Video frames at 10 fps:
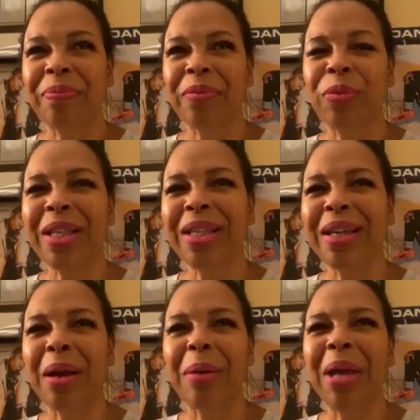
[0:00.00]
really,
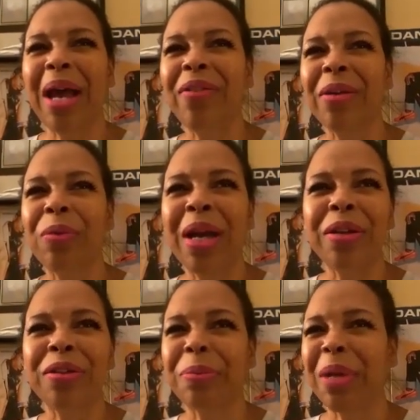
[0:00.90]
I'm having
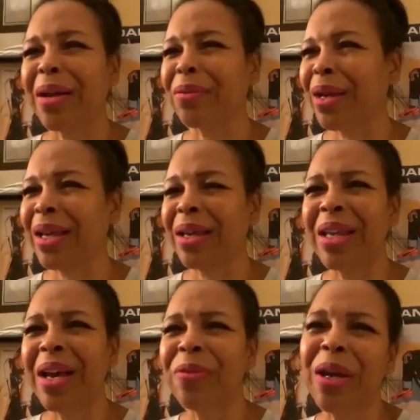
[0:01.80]
writer's block right now.
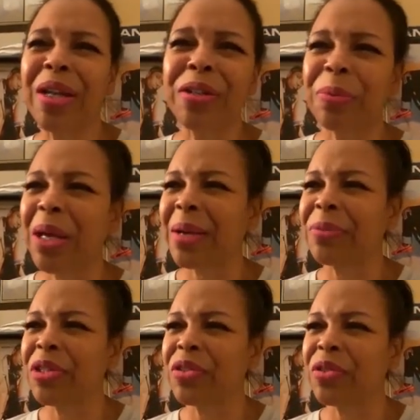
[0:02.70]
Not writer's block. I'm
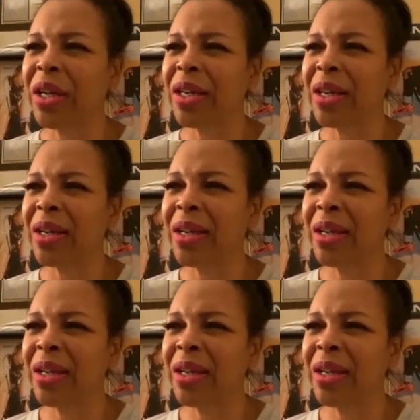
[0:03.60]
just trying to.